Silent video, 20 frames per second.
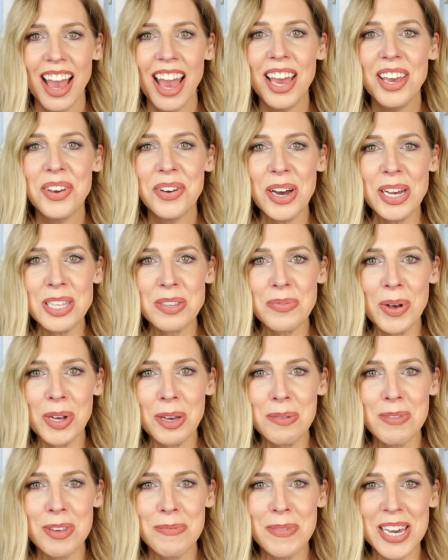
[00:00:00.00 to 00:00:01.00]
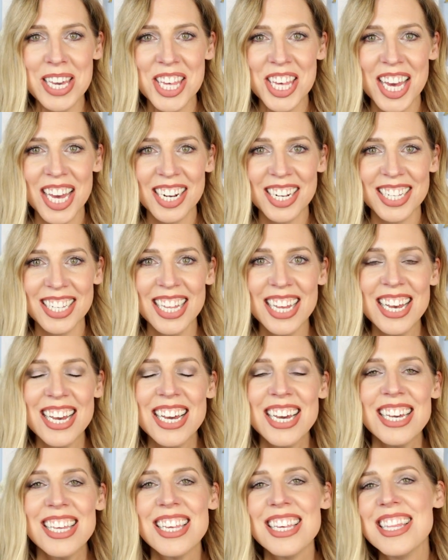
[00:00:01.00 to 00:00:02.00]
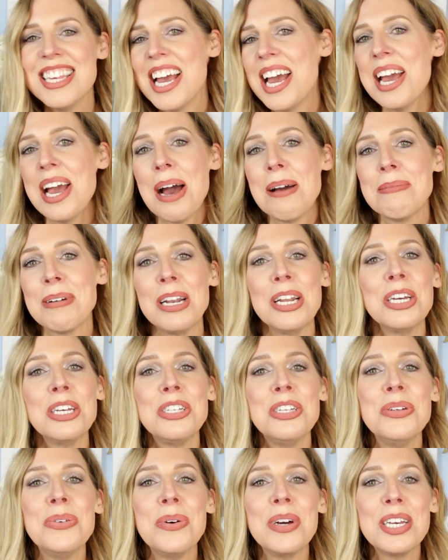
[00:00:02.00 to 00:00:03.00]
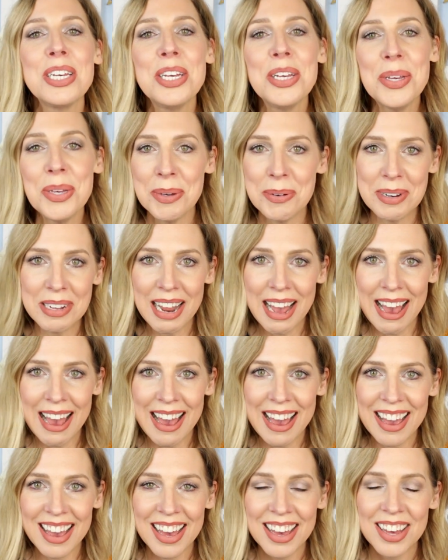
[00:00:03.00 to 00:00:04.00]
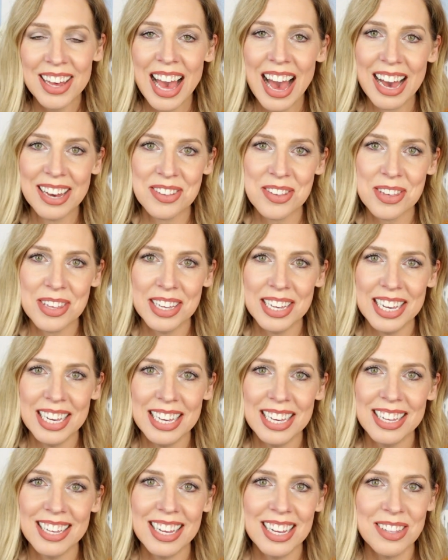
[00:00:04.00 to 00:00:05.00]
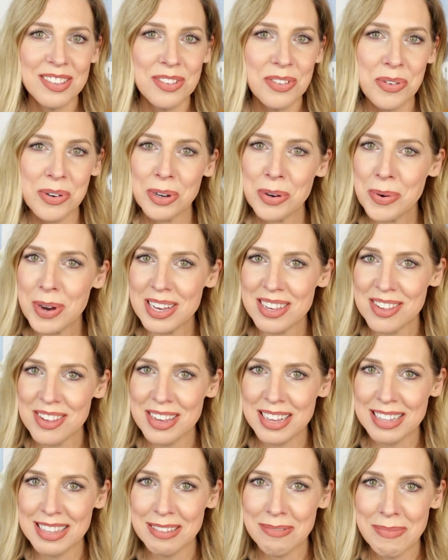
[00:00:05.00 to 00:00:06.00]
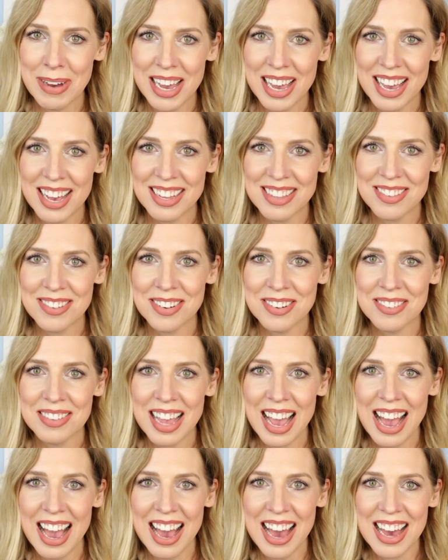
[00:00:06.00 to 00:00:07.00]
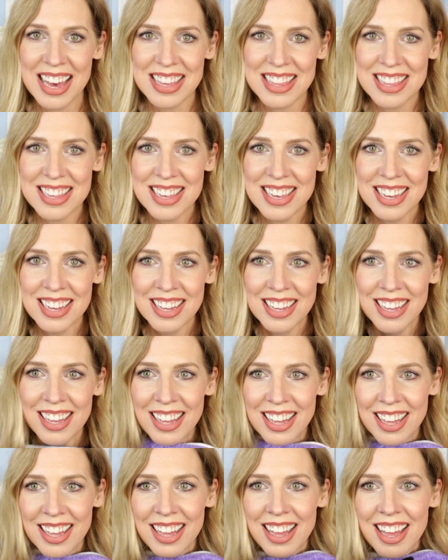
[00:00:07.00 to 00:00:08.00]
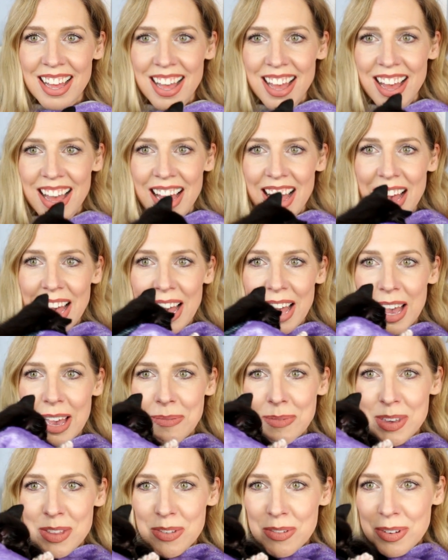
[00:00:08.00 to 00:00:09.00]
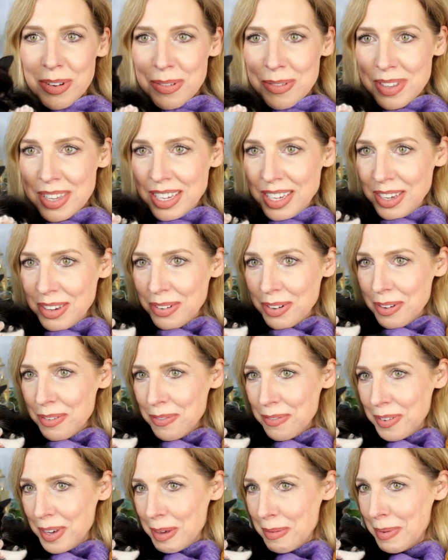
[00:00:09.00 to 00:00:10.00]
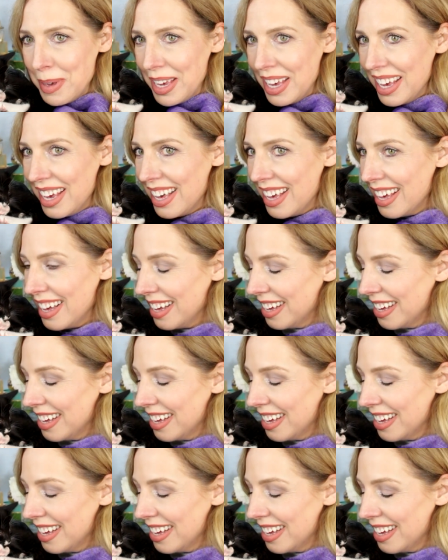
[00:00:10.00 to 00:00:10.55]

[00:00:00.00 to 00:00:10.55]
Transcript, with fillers: Hey you guys, welcome to my channel. Today I'm gonna do a Q&A. Actually, it's your questions, my answers, and I'm introducing you to Phoebe,